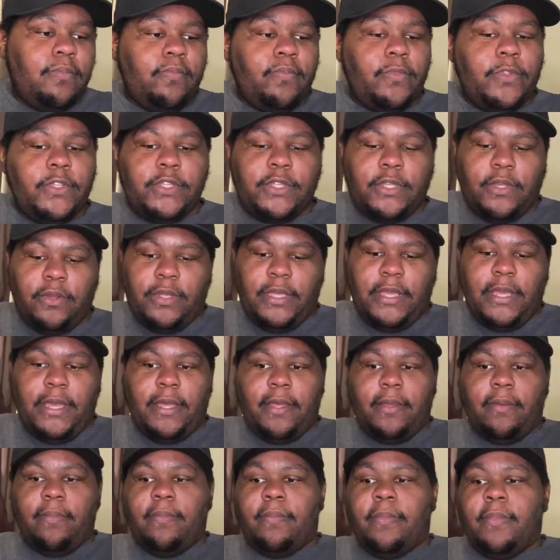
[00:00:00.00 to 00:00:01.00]
So, yeah.
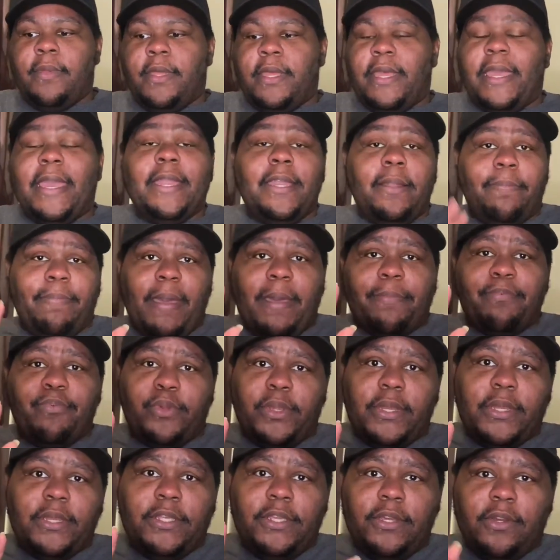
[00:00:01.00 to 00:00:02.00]
And the
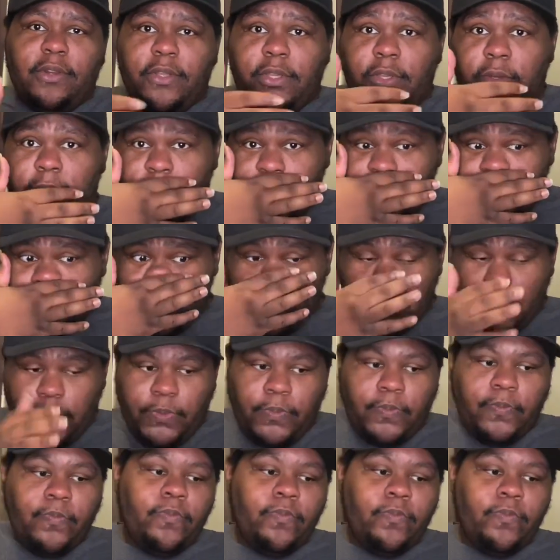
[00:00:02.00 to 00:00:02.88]
paprika, you're going to use 2.